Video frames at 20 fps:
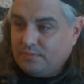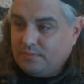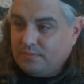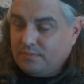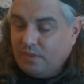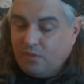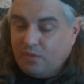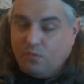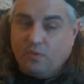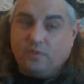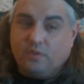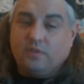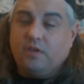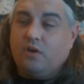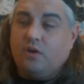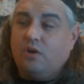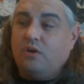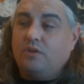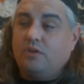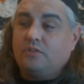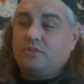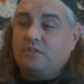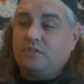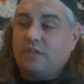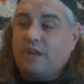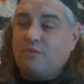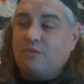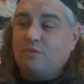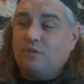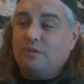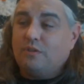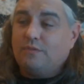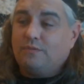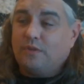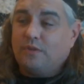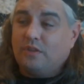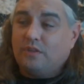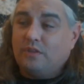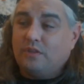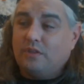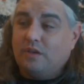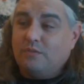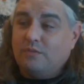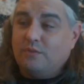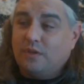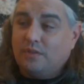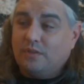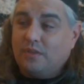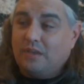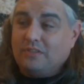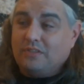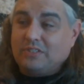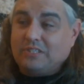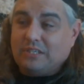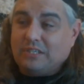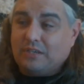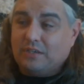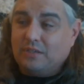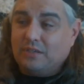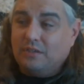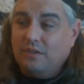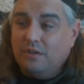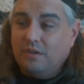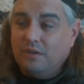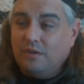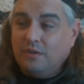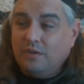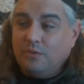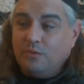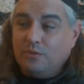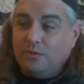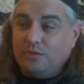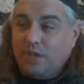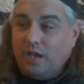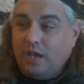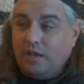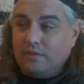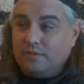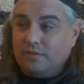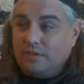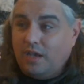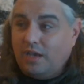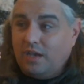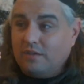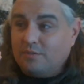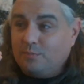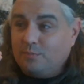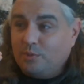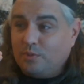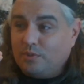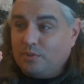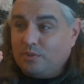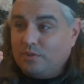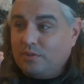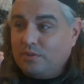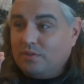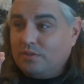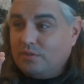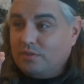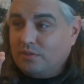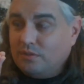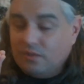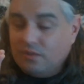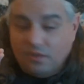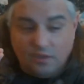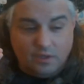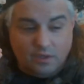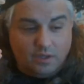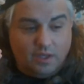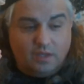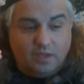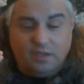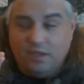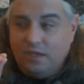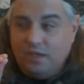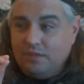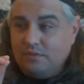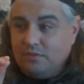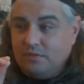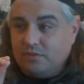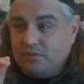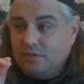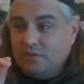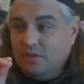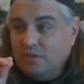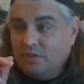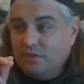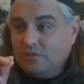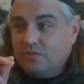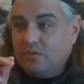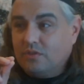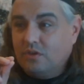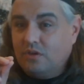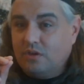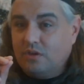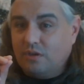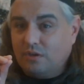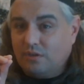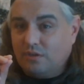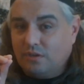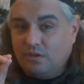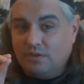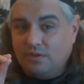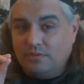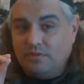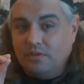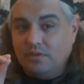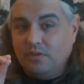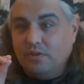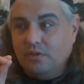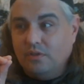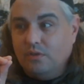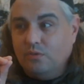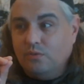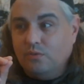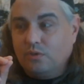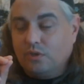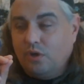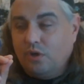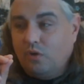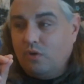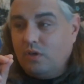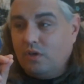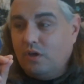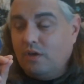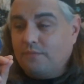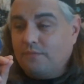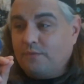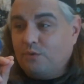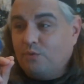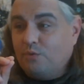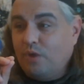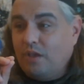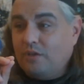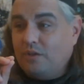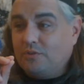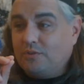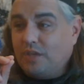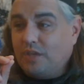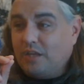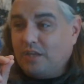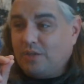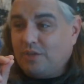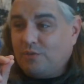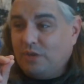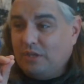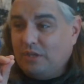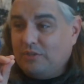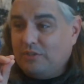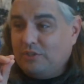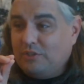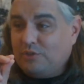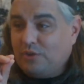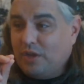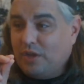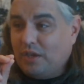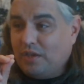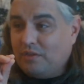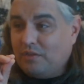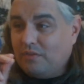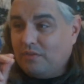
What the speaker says: Like, one of the artists that I really fell in love with as a kid was Ozzy Osbourne. And he had this song called We're Going Off the Rails on a Crazy Train.